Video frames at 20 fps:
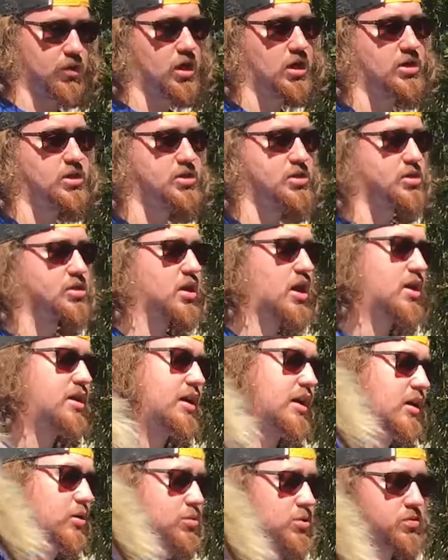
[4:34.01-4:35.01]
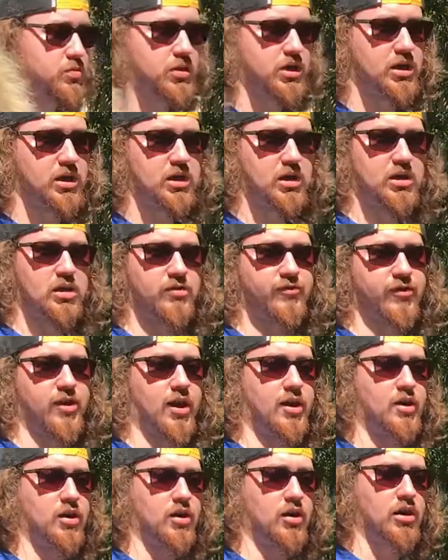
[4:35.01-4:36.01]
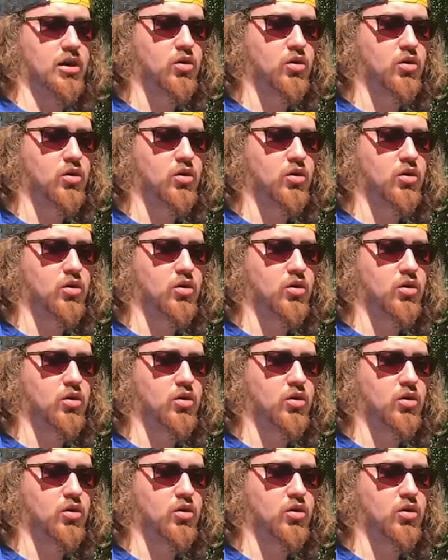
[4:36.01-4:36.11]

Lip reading: It just kind of helps me find an